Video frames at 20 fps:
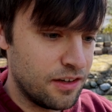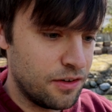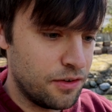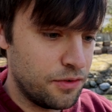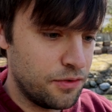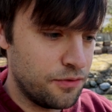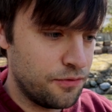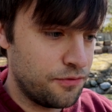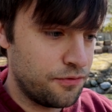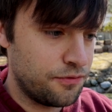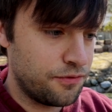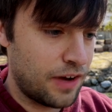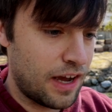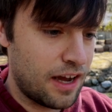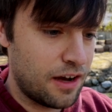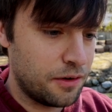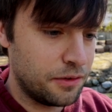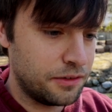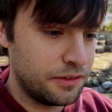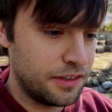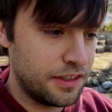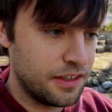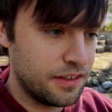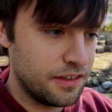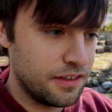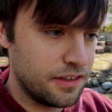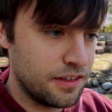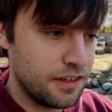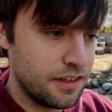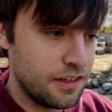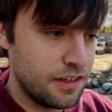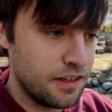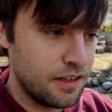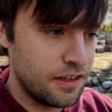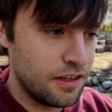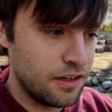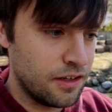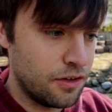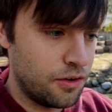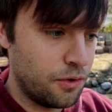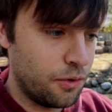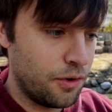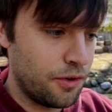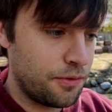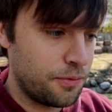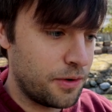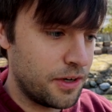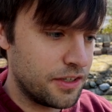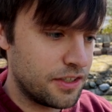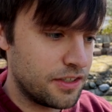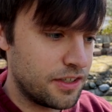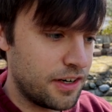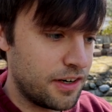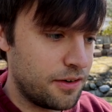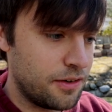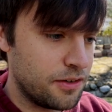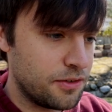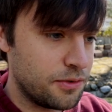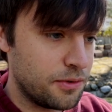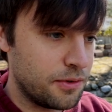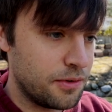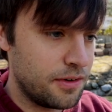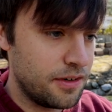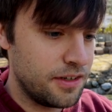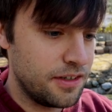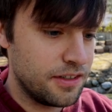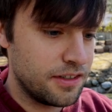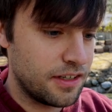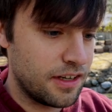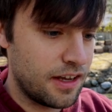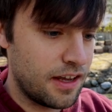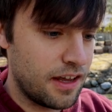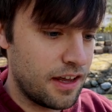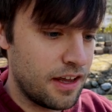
Newfoundland, Northwest Territories,